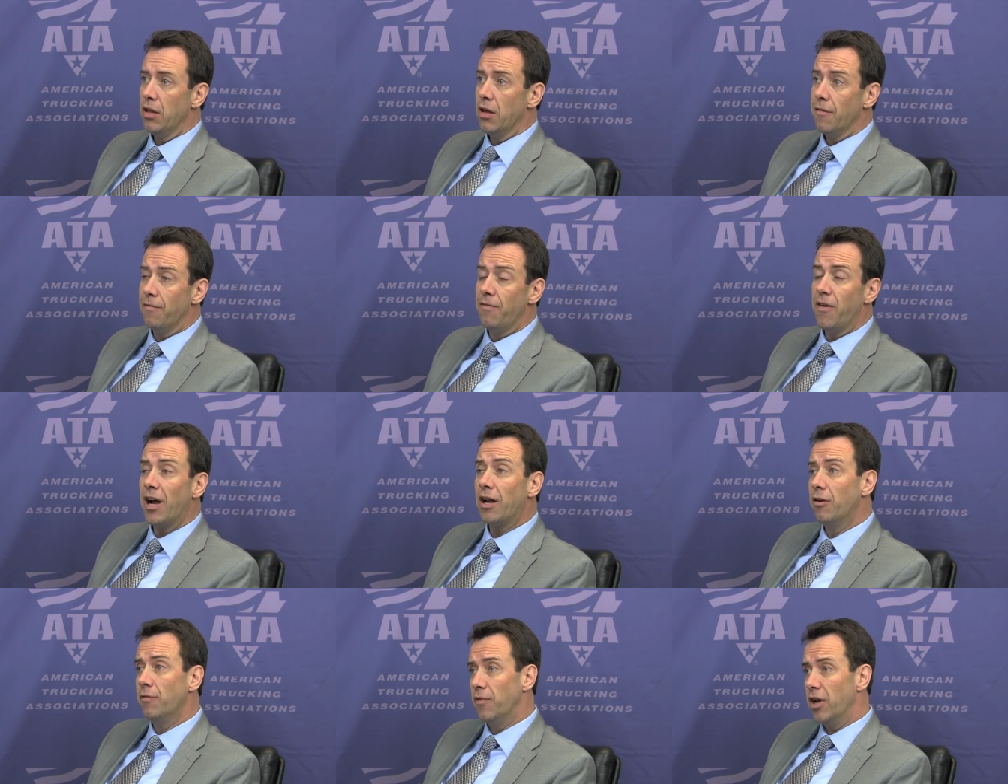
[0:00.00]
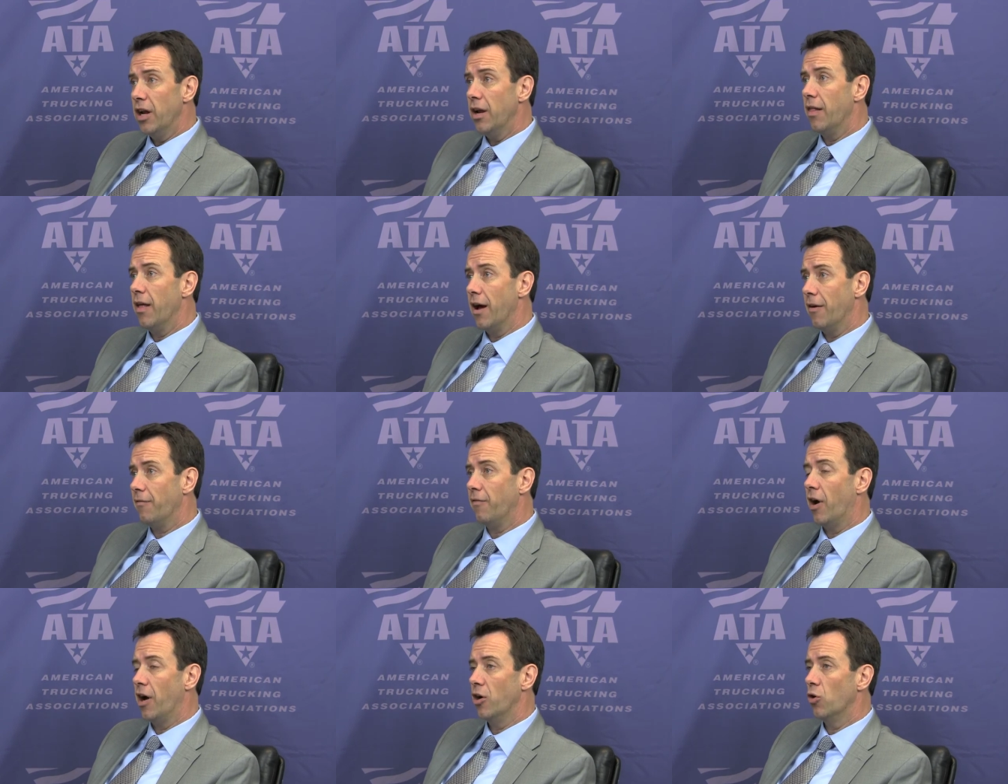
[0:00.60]
The effective date of
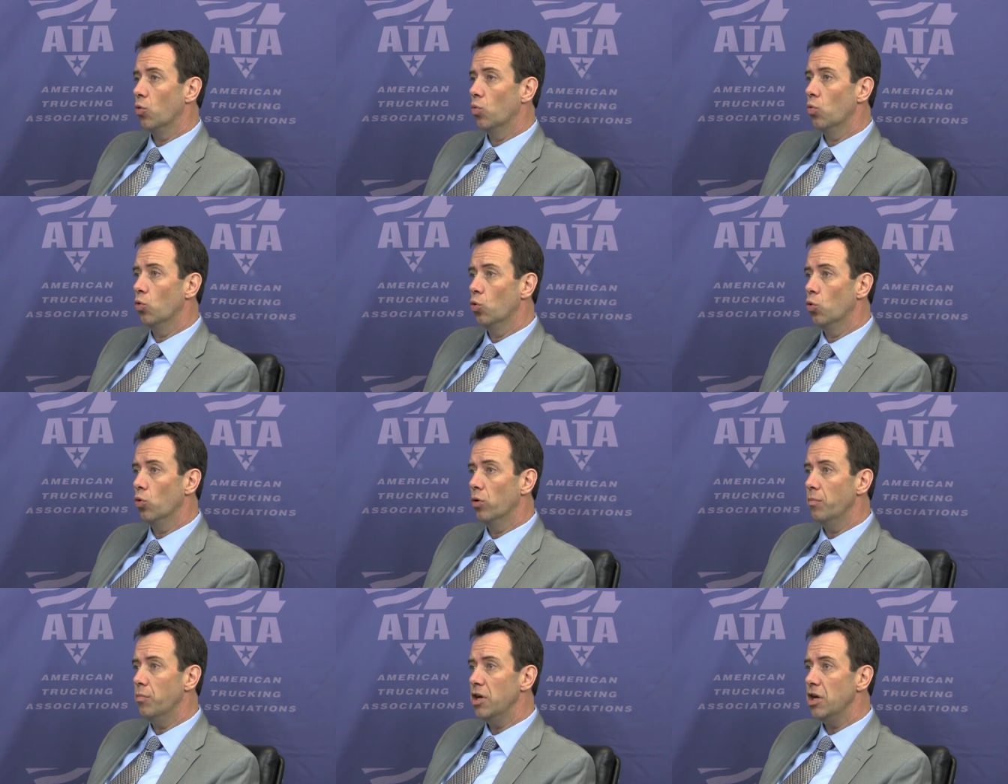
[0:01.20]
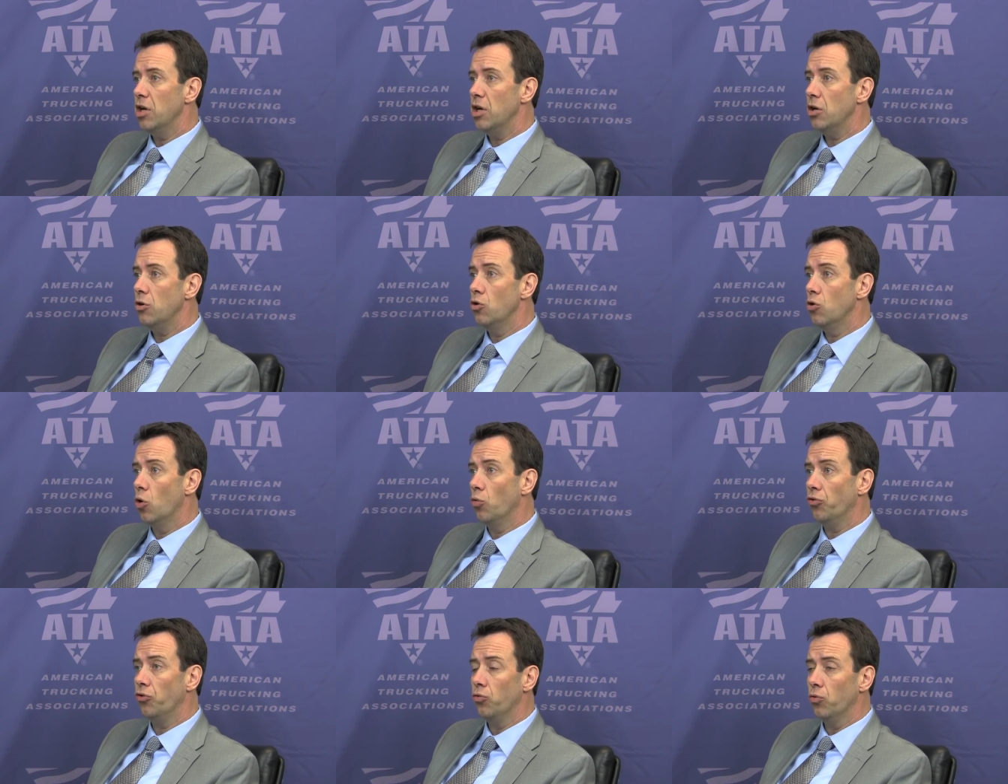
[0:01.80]
that final rule would be
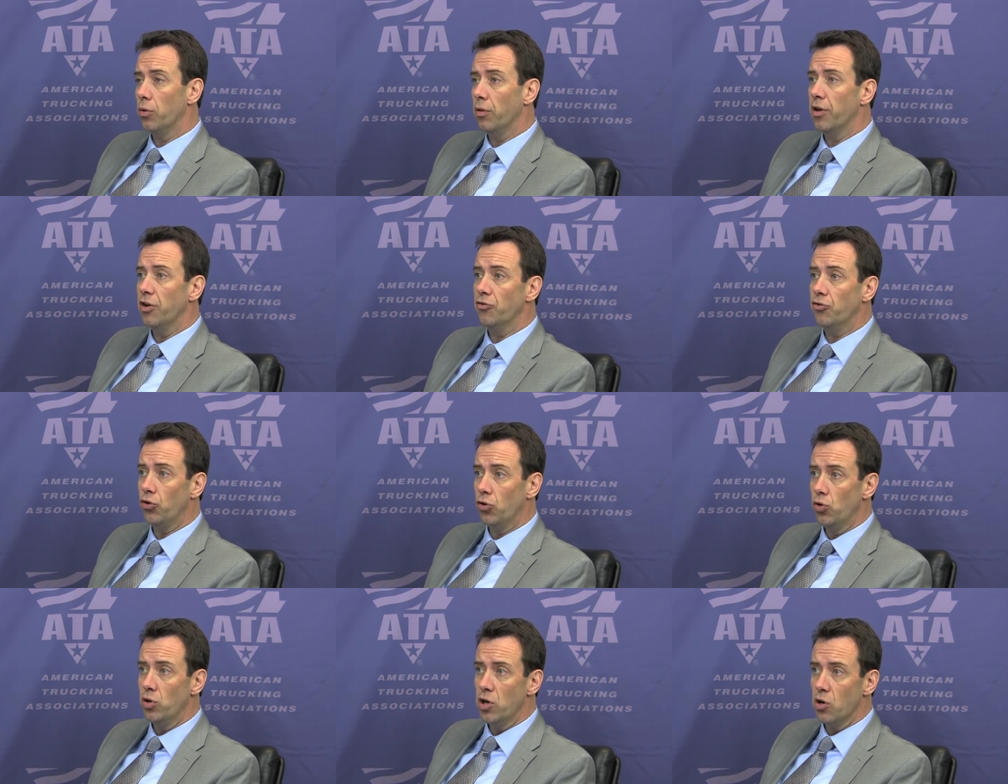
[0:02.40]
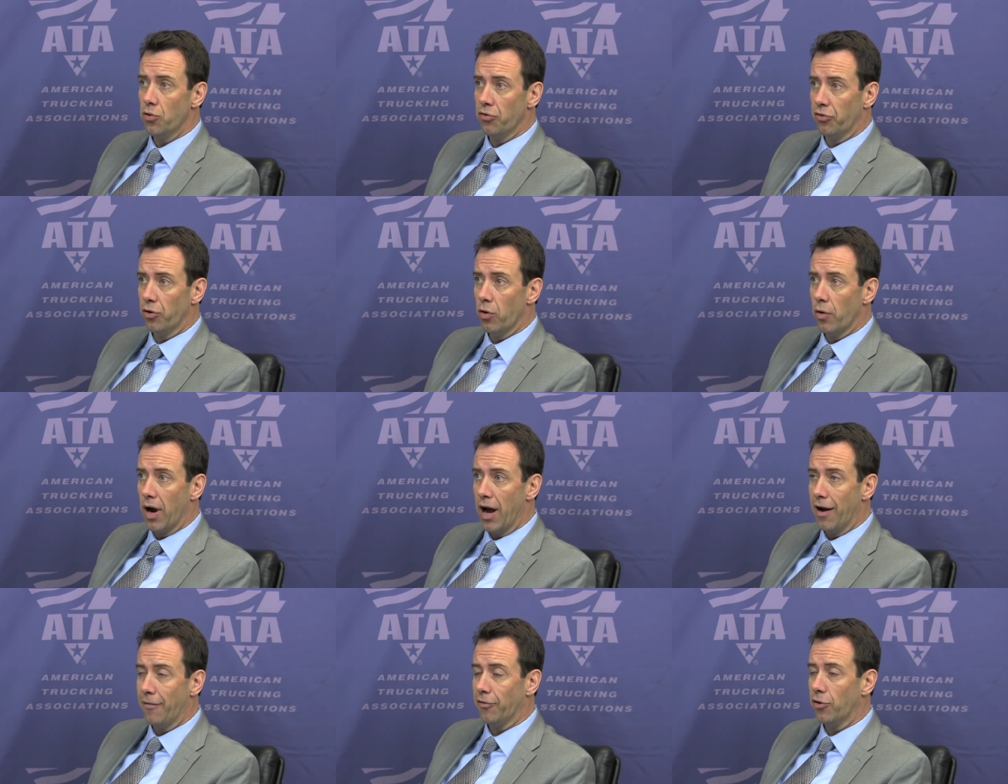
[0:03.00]
no sooner than two years
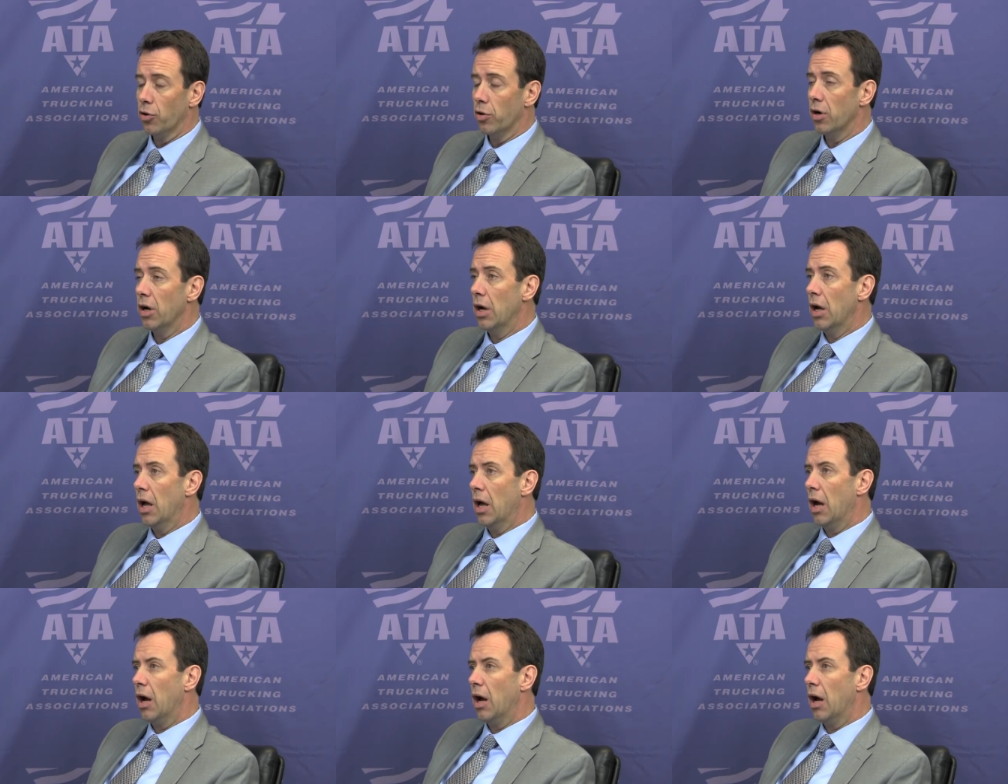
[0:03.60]
thereafter.